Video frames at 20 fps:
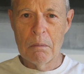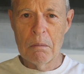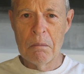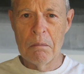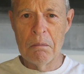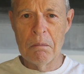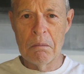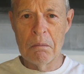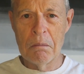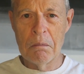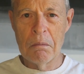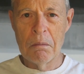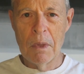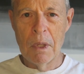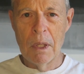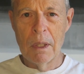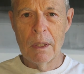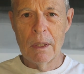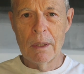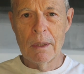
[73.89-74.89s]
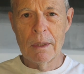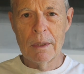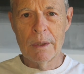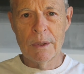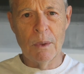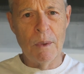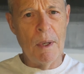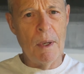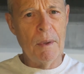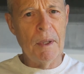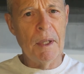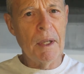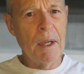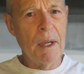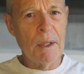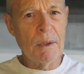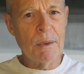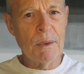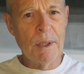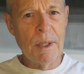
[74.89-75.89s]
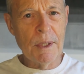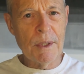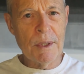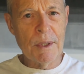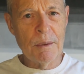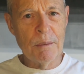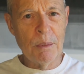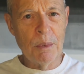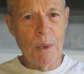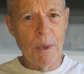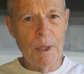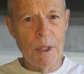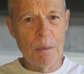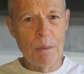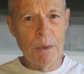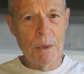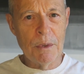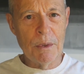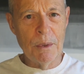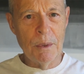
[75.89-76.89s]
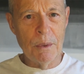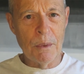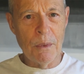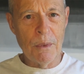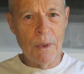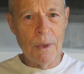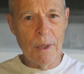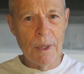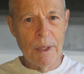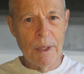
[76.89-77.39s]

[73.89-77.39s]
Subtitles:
So how can a contradiction point up a truth?